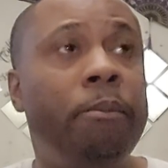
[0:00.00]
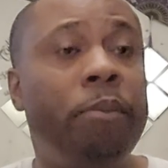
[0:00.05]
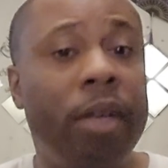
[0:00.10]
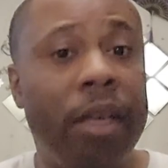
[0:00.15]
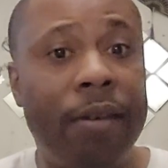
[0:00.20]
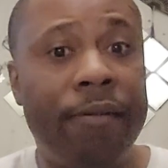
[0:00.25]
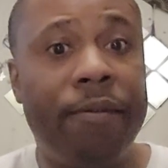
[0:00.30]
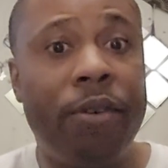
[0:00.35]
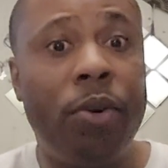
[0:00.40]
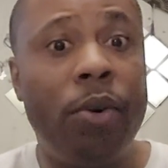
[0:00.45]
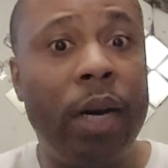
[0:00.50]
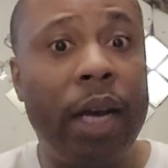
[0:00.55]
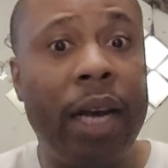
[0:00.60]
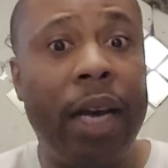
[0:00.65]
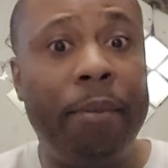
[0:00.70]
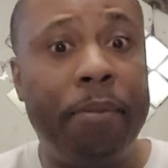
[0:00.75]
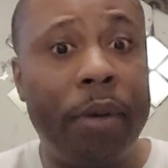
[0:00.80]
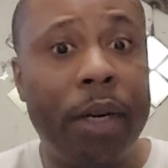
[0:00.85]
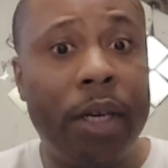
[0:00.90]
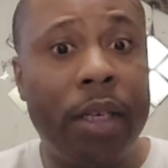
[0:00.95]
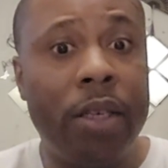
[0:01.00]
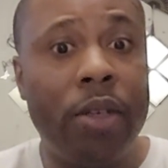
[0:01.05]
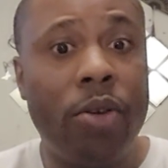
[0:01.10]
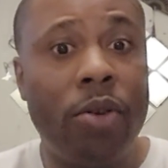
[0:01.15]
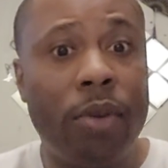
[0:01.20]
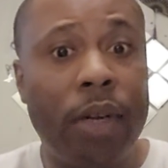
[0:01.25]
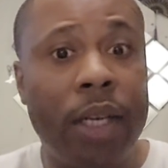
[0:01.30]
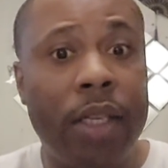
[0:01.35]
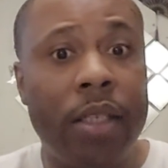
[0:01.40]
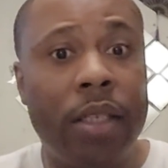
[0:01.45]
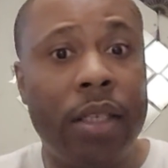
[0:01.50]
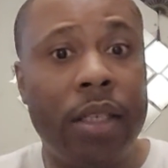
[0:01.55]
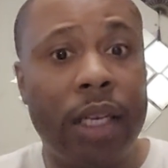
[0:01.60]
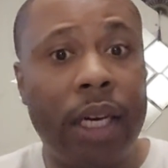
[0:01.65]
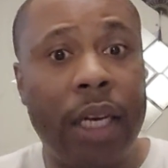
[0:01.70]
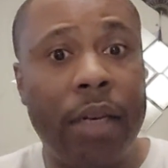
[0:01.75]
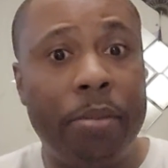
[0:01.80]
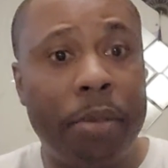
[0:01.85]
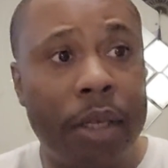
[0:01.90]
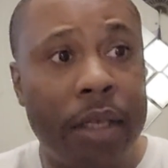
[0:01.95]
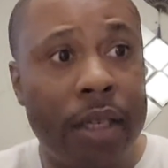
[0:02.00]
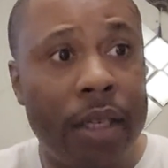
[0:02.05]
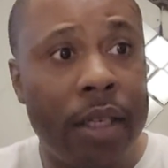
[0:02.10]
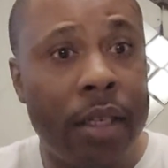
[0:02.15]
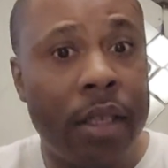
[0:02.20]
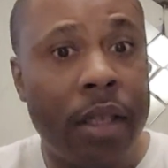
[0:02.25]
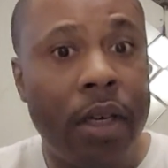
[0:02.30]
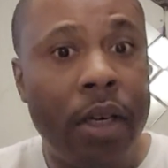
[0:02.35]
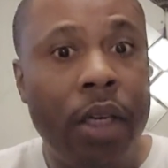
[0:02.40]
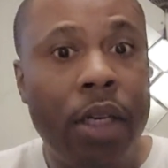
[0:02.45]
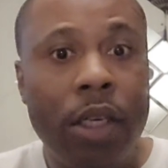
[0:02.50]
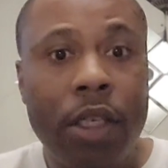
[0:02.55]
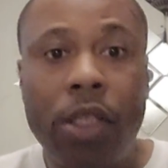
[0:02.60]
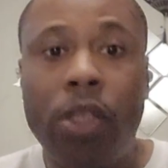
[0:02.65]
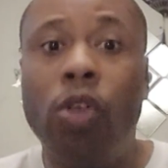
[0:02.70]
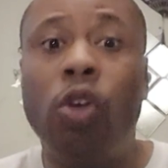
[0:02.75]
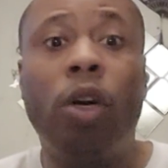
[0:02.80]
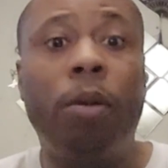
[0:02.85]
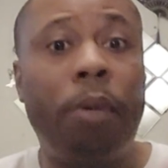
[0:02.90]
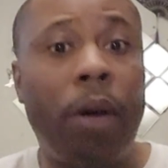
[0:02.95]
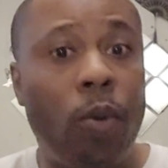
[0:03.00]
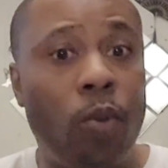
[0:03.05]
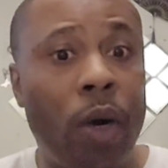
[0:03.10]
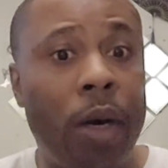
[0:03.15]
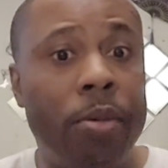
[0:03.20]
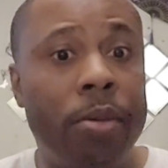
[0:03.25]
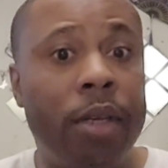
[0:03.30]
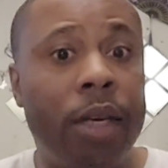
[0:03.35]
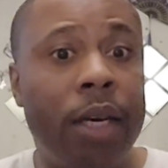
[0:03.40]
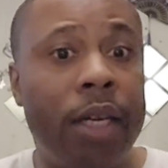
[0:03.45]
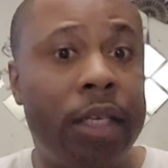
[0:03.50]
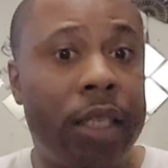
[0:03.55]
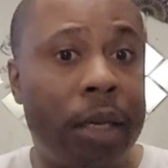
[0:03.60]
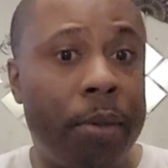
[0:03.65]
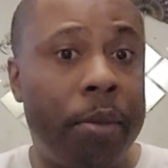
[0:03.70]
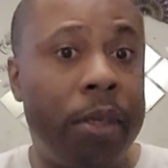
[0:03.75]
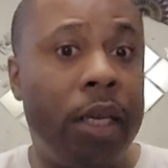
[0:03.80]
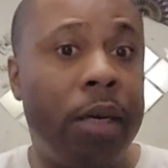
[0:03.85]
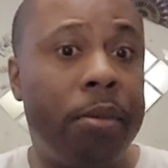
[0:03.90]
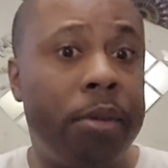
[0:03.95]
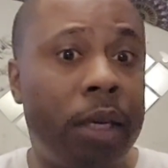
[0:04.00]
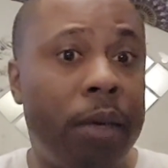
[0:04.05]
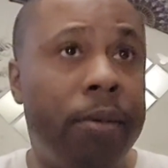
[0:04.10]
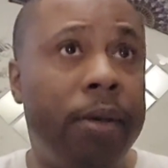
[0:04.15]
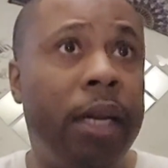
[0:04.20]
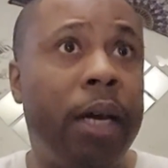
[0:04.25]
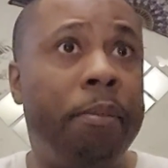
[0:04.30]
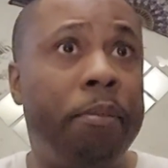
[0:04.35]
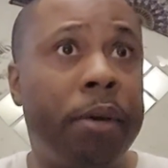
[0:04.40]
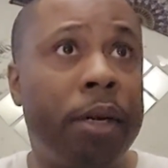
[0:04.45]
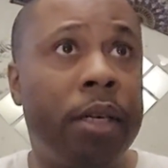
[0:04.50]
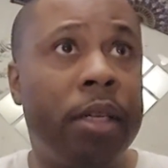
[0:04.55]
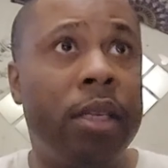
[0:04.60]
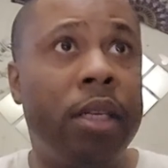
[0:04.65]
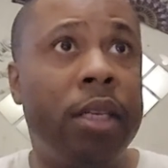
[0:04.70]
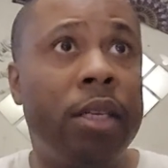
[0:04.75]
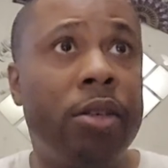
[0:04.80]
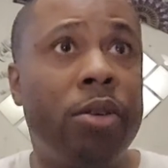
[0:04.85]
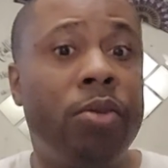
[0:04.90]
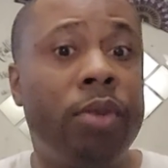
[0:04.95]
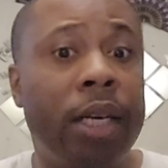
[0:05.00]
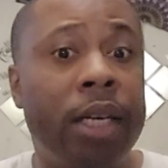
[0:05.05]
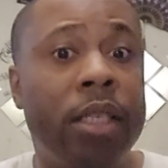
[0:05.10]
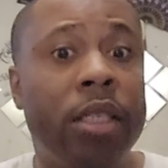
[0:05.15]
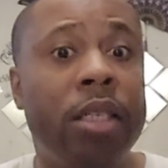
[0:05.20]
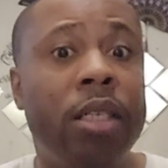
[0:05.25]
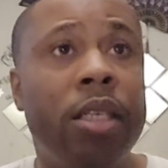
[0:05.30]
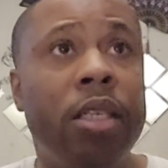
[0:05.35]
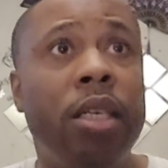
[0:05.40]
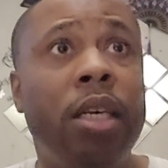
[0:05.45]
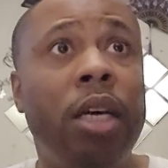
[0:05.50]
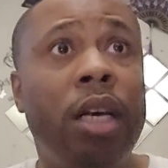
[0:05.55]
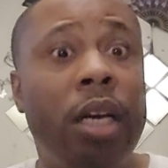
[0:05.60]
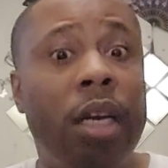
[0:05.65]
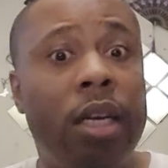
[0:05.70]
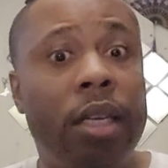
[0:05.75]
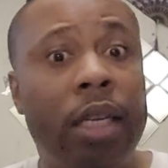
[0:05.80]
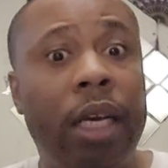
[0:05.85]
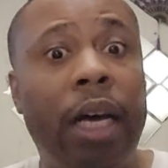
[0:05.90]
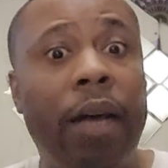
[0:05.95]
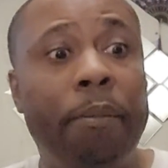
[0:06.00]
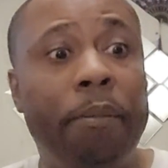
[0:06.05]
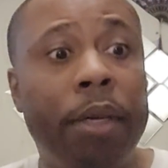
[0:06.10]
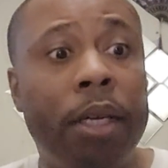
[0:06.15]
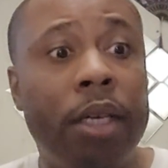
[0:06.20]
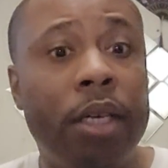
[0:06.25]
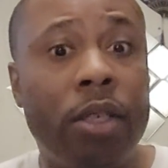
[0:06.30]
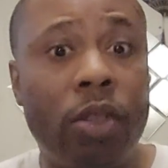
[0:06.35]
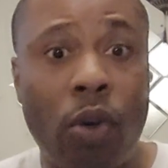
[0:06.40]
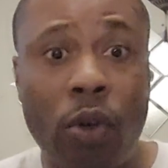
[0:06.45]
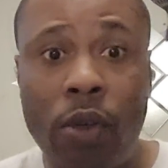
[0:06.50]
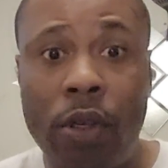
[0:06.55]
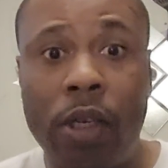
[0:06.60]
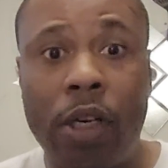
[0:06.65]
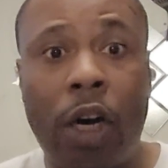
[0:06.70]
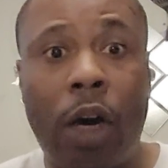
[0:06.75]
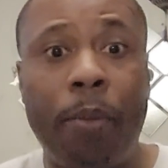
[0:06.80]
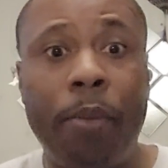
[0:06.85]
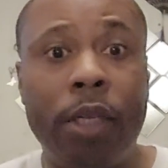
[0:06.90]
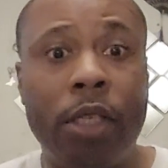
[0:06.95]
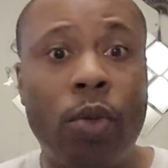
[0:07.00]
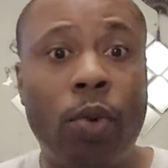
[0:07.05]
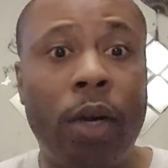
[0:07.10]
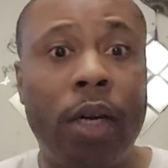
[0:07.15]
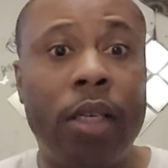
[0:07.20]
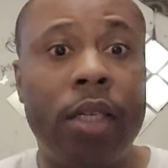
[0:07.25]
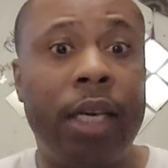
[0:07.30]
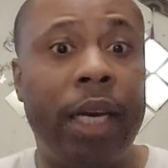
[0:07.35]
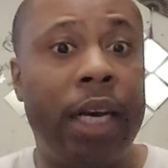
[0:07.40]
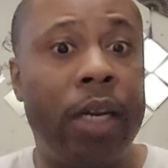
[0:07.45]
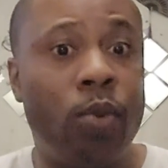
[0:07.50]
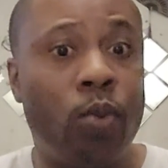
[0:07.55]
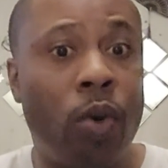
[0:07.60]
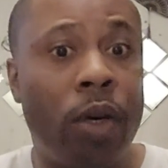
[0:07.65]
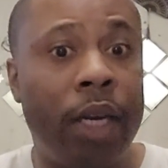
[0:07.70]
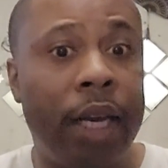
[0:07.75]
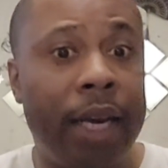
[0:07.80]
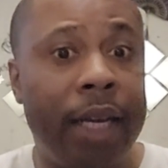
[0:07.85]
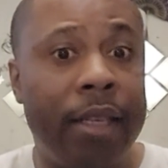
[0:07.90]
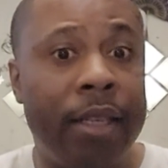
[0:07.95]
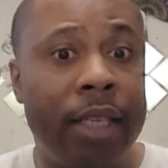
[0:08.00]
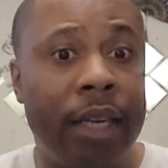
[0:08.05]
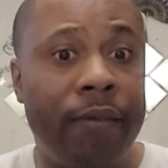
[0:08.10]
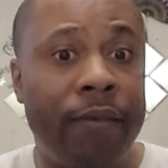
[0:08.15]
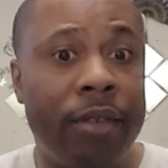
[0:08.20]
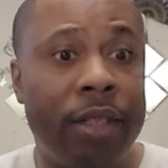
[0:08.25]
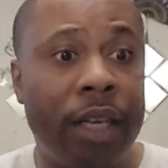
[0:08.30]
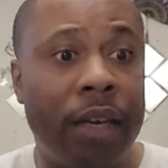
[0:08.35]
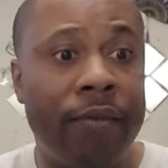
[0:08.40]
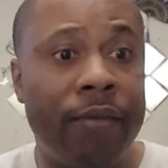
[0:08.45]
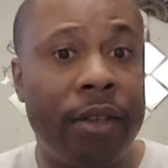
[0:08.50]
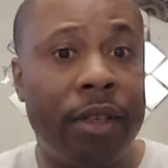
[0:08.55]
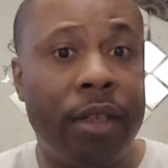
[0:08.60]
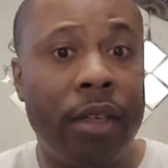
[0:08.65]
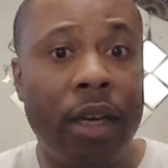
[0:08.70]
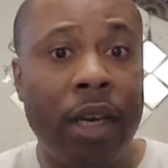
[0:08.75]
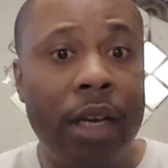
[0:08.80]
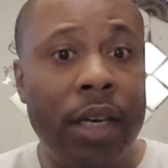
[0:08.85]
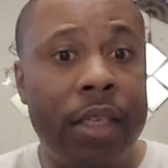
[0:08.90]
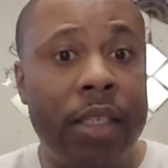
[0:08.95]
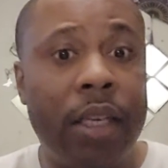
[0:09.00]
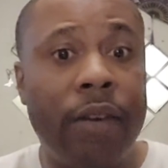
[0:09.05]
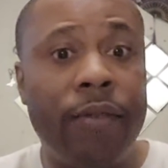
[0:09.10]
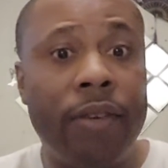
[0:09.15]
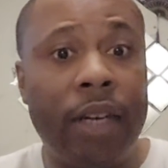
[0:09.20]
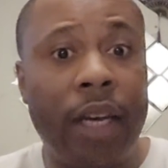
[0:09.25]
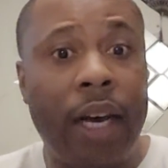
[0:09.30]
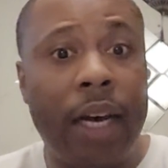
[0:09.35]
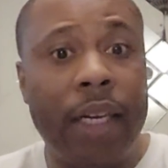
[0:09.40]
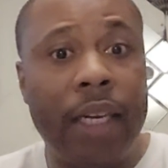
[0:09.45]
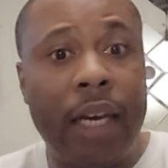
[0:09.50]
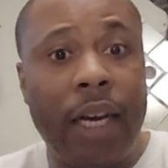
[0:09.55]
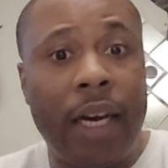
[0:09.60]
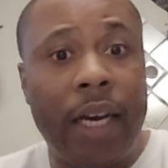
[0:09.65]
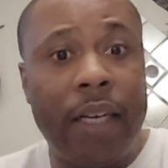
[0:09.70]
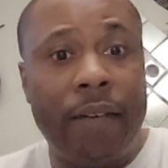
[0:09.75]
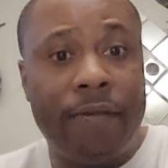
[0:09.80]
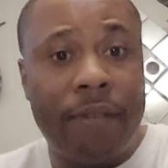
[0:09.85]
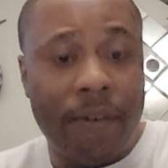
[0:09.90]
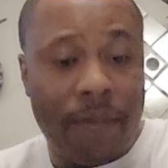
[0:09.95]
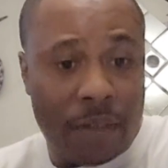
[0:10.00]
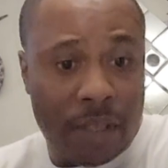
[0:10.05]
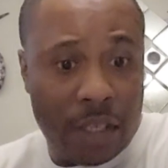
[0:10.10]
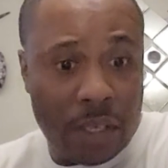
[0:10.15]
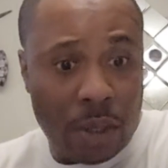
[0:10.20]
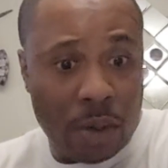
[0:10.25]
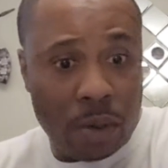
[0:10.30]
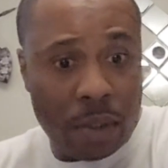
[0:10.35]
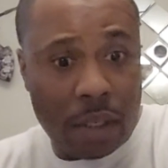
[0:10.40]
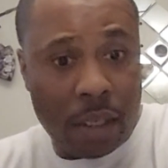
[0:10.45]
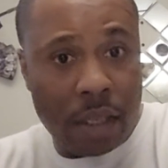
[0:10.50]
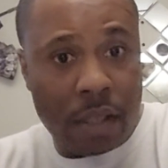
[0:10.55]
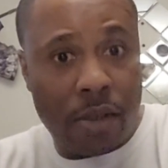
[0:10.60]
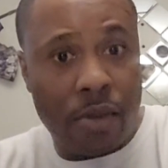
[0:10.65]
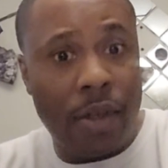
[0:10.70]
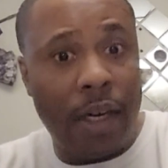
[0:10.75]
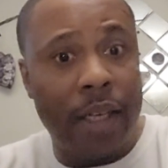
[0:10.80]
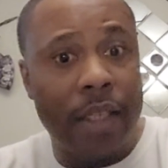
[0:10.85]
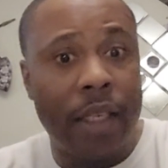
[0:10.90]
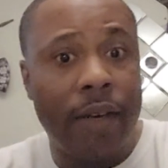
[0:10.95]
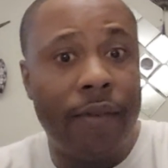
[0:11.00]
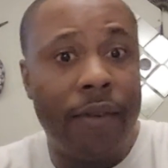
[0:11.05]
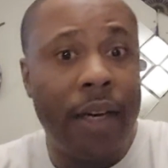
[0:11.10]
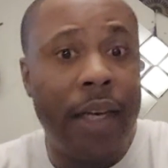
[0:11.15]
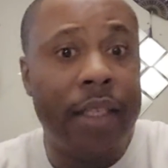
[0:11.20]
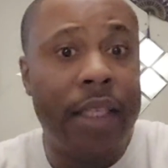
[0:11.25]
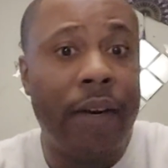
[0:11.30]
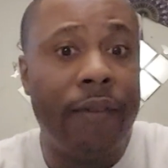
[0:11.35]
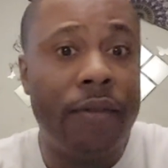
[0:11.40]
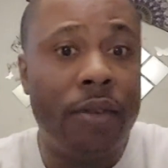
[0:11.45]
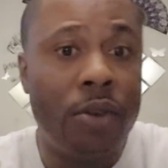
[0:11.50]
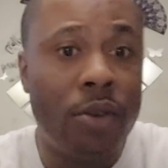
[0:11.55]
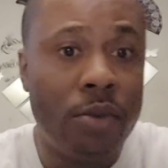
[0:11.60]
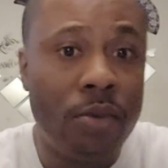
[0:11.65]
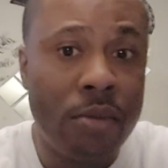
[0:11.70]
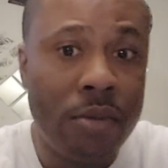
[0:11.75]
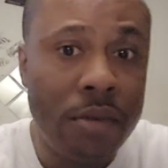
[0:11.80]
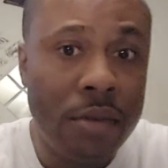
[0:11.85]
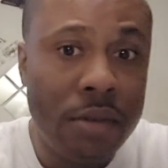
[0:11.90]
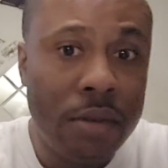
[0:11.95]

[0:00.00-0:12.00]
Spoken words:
info@paralegalnation.biz. You can go to my website, www.paralegalnation.biz, or you can call me directly at 1-877-799-1506. You guys have a nice afternoon.